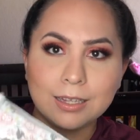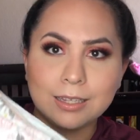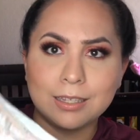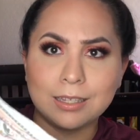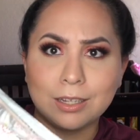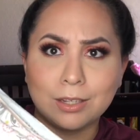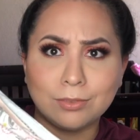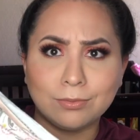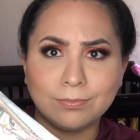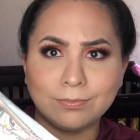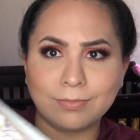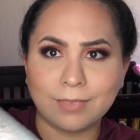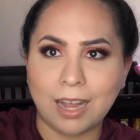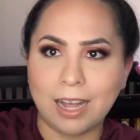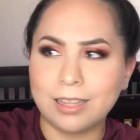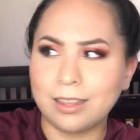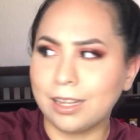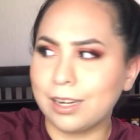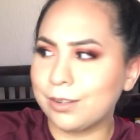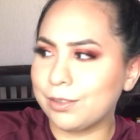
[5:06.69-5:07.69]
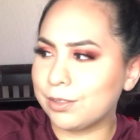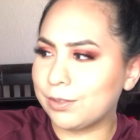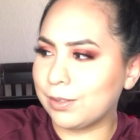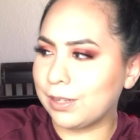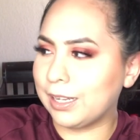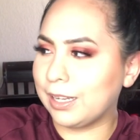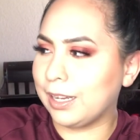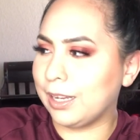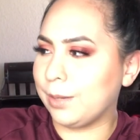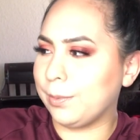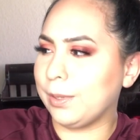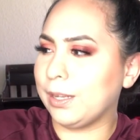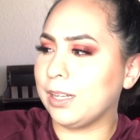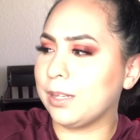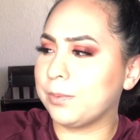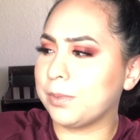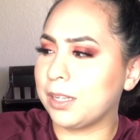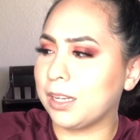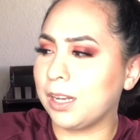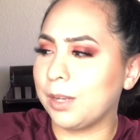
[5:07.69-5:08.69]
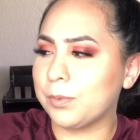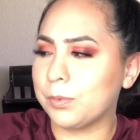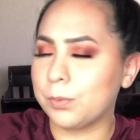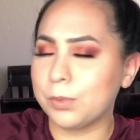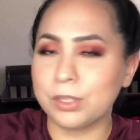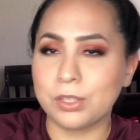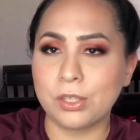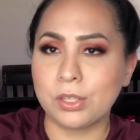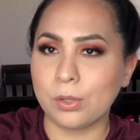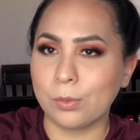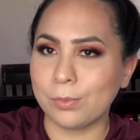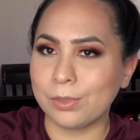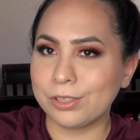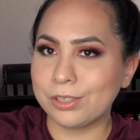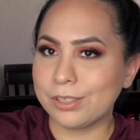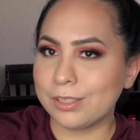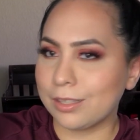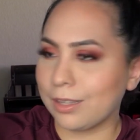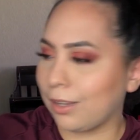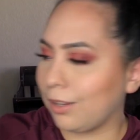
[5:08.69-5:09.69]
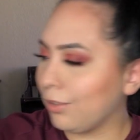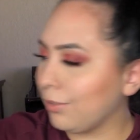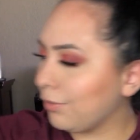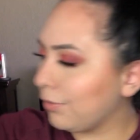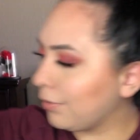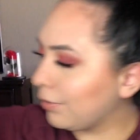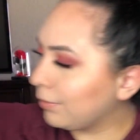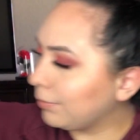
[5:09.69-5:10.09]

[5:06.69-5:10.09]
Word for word: so I thought it was really good because it comes with so much stuff.